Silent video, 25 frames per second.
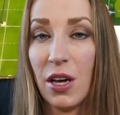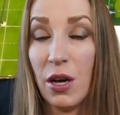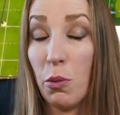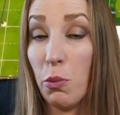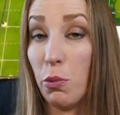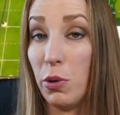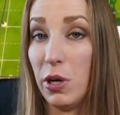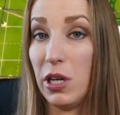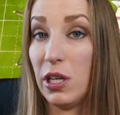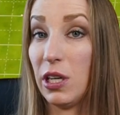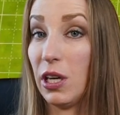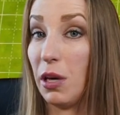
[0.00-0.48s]

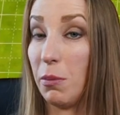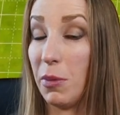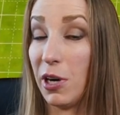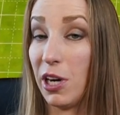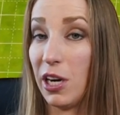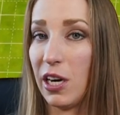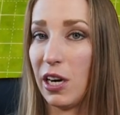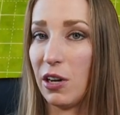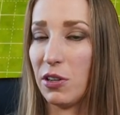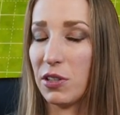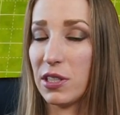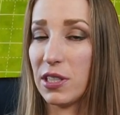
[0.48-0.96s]
We didn't get
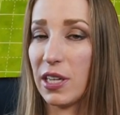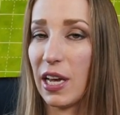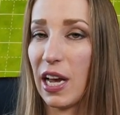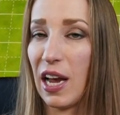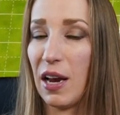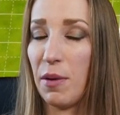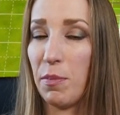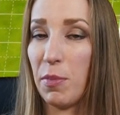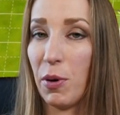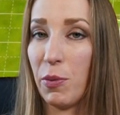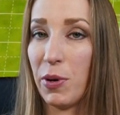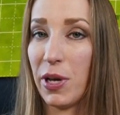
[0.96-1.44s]
married
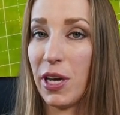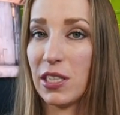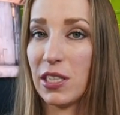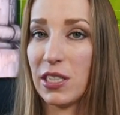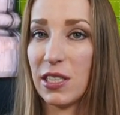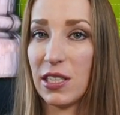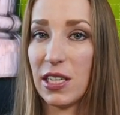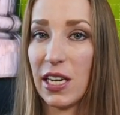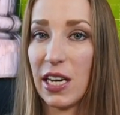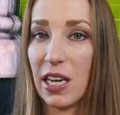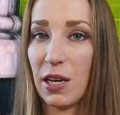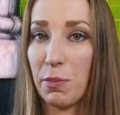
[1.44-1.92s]
outside, but we
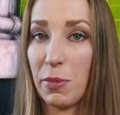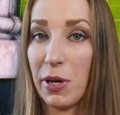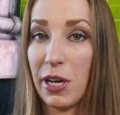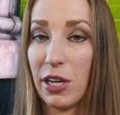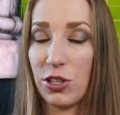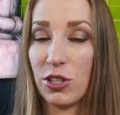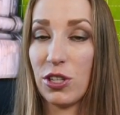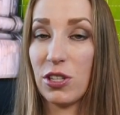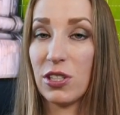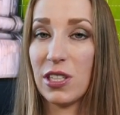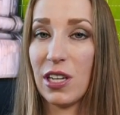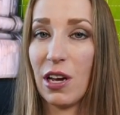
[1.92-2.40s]
to take
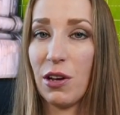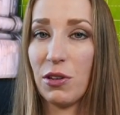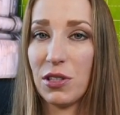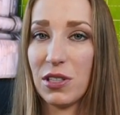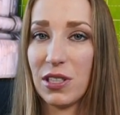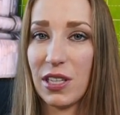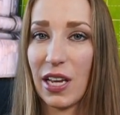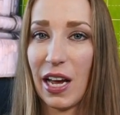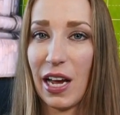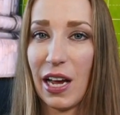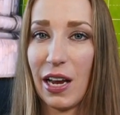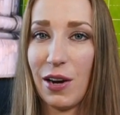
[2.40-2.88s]
pictures
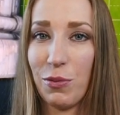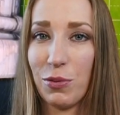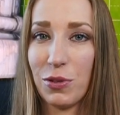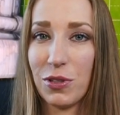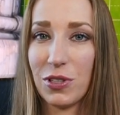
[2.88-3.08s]
outside,